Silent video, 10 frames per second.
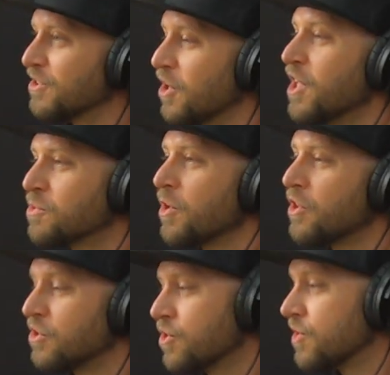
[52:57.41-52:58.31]
so he's one
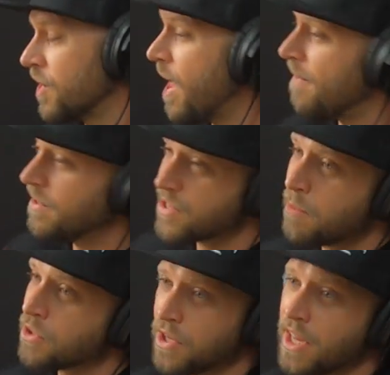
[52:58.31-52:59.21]
of those dudes, and, and
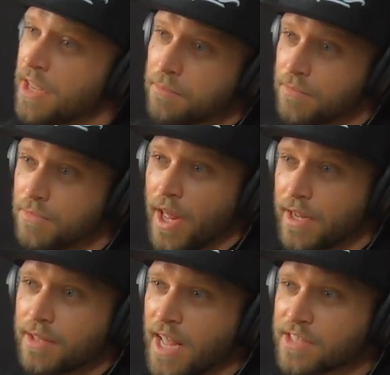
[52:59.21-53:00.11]
same with the name.
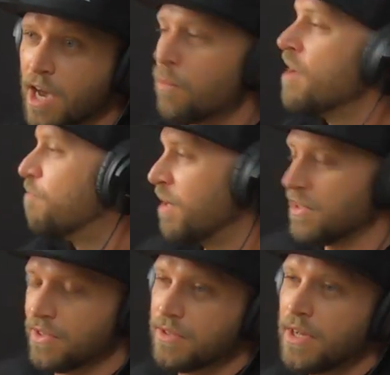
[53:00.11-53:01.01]
Like that's yeah, how yeah. we've
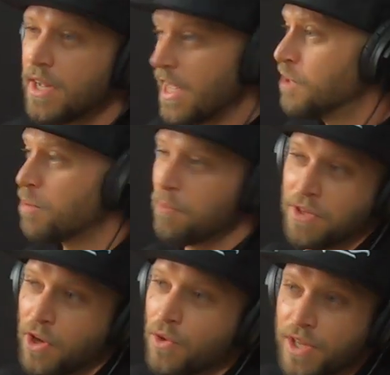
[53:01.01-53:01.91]
been. He's probably the